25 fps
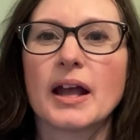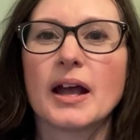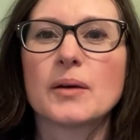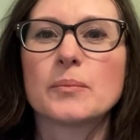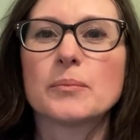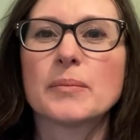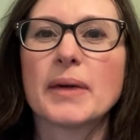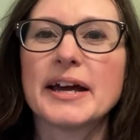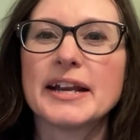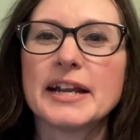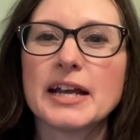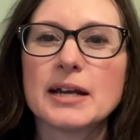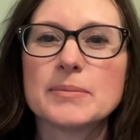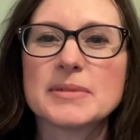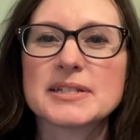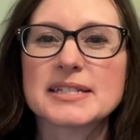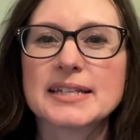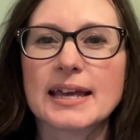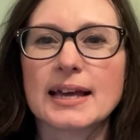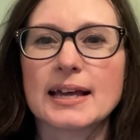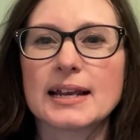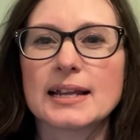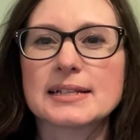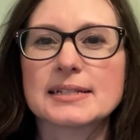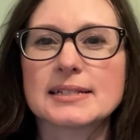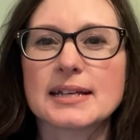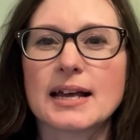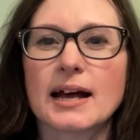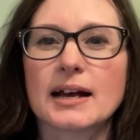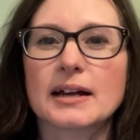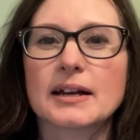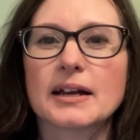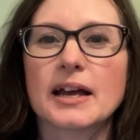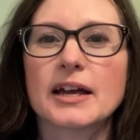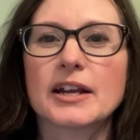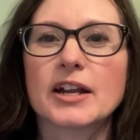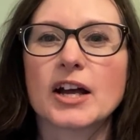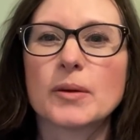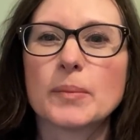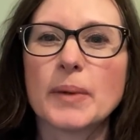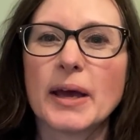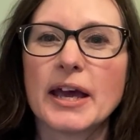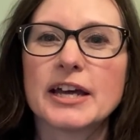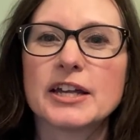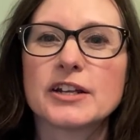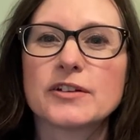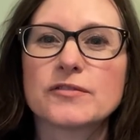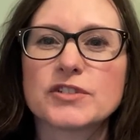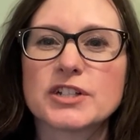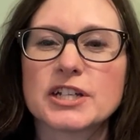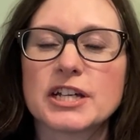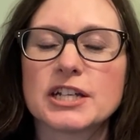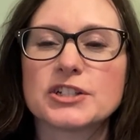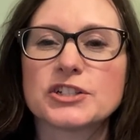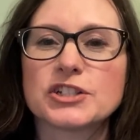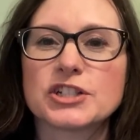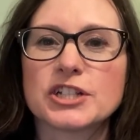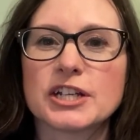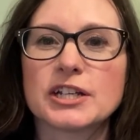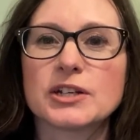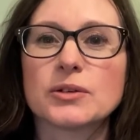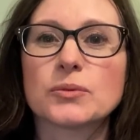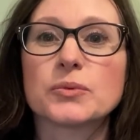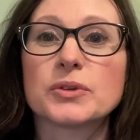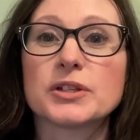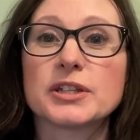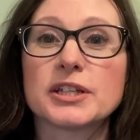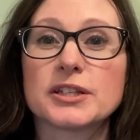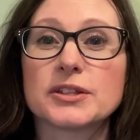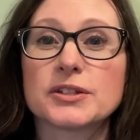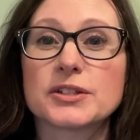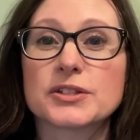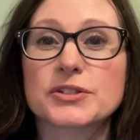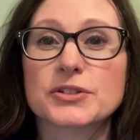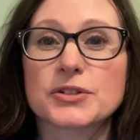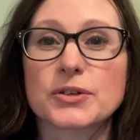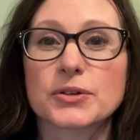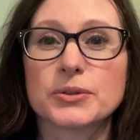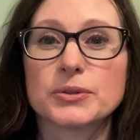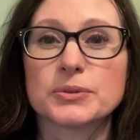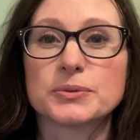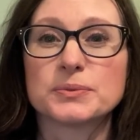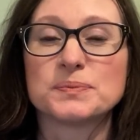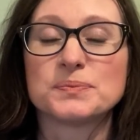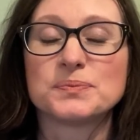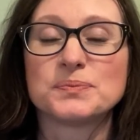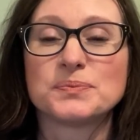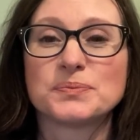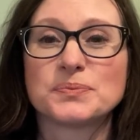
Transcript: My name is Kellie Tuck and I'm Head of Teaching within the school.